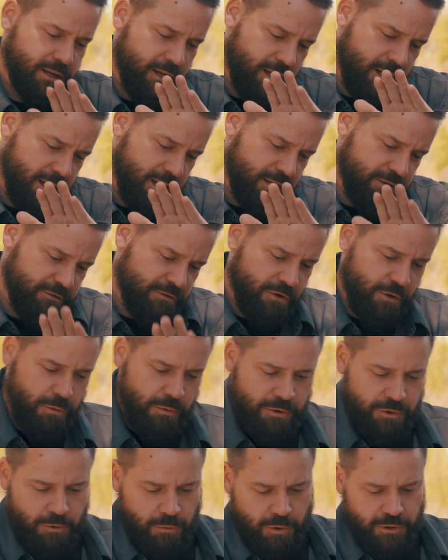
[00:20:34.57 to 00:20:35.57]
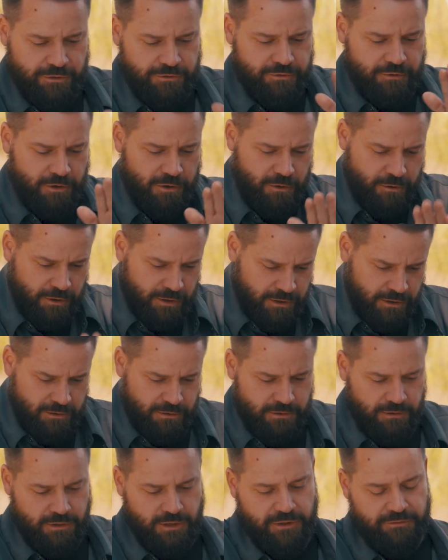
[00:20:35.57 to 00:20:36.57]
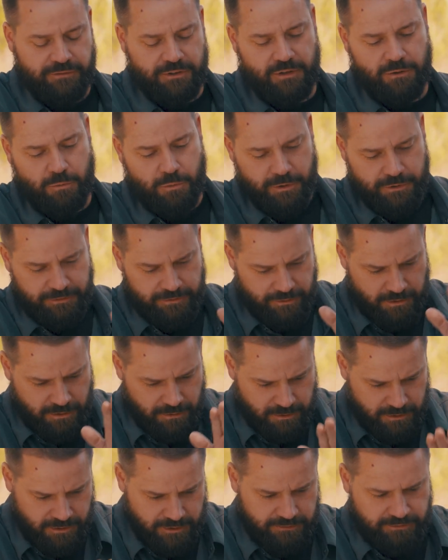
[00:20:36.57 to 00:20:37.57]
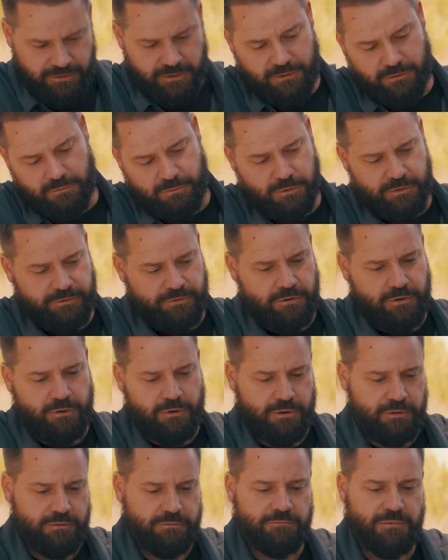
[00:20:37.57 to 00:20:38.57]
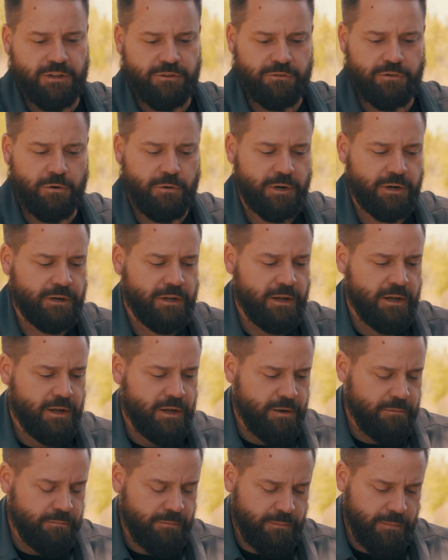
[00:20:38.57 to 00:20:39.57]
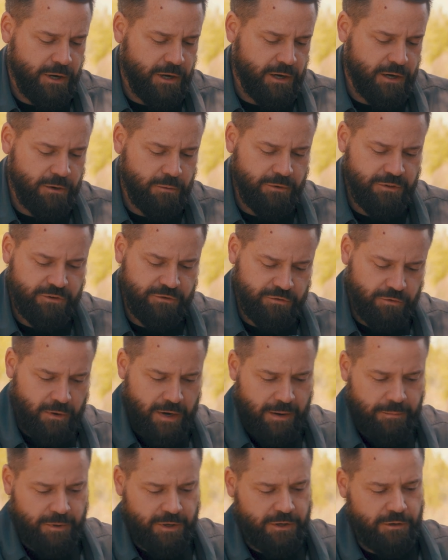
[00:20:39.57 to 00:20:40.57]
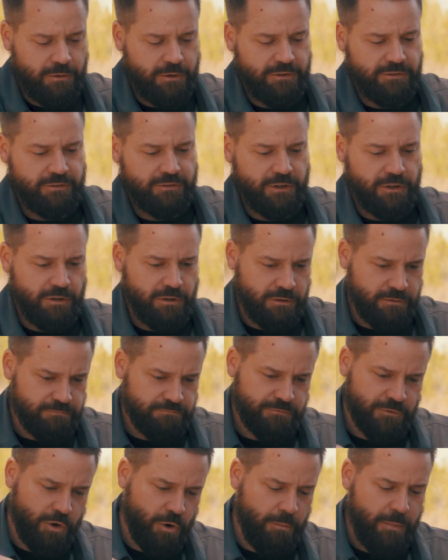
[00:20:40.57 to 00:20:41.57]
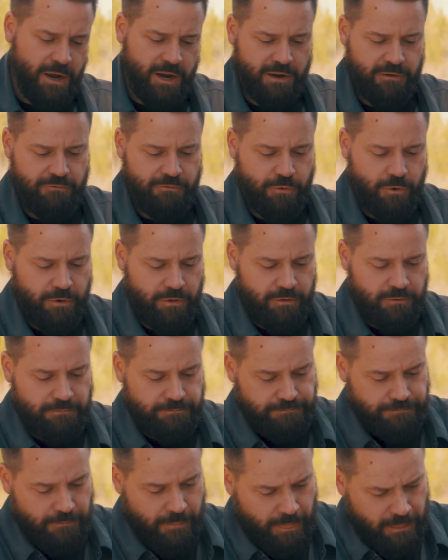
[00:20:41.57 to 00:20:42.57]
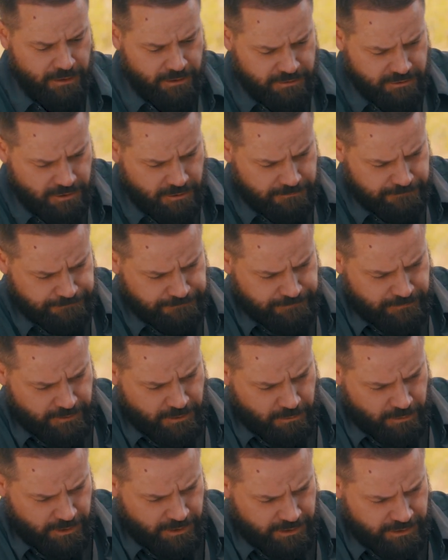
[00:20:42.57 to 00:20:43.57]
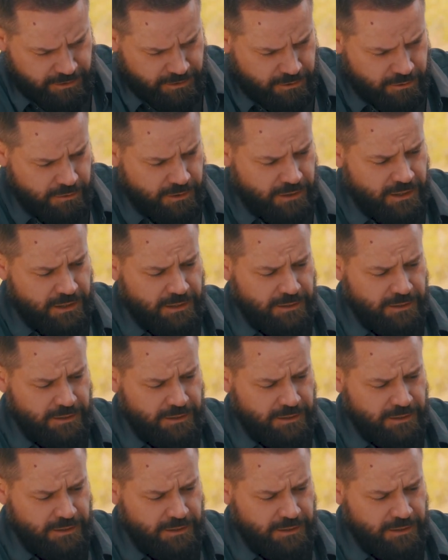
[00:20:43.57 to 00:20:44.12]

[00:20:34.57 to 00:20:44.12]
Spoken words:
and so you would do one stroke, lift it, one stroke, lift it, one stroke, and so on. With the ceramic, you can still go back and forth. So we're gonna do